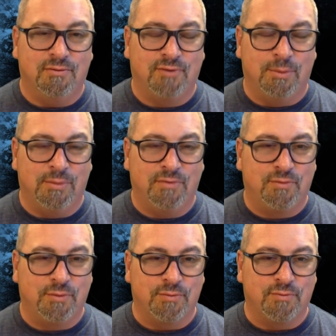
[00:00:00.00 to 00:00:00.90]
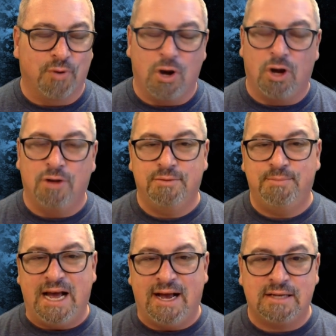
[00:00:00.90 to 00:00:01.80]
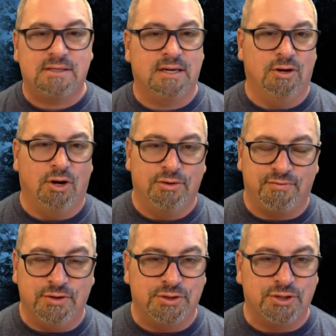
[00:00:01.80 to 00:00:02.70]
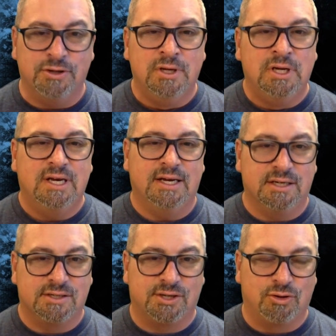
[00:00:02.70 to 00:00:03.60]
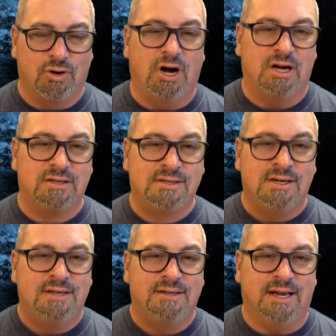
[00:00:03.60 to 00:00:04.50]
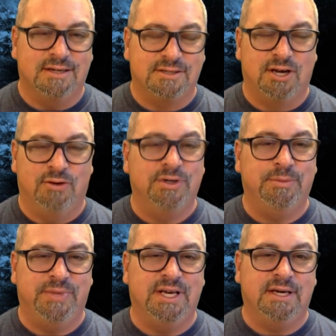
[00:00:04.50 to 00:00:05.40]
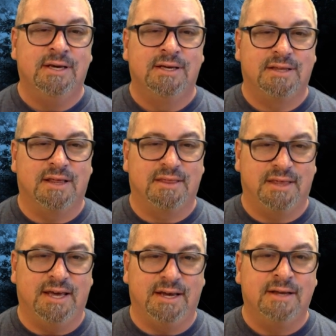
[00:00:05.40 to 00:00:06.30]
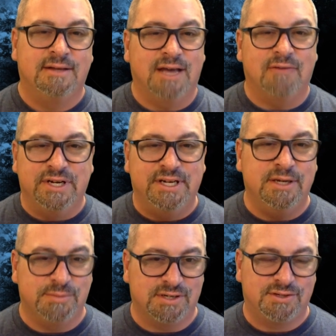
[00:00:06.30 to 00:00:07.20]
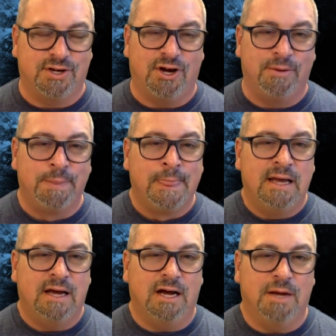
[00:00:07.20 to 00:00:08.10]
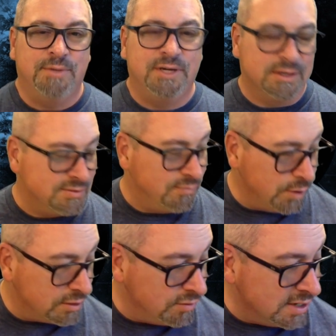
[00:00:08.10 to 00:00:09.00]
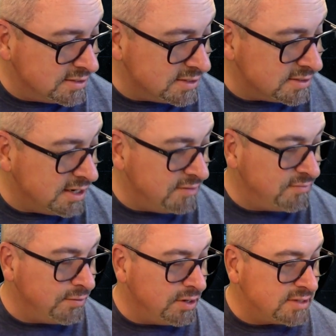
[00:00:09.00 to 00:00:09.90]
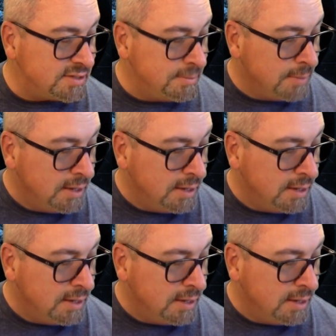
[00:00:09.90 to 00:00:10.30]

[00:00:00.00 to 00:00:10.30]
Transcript: From all the past and all the future, it is the cross that is going to be the thing that redeems us all, because of what Christ has done for us.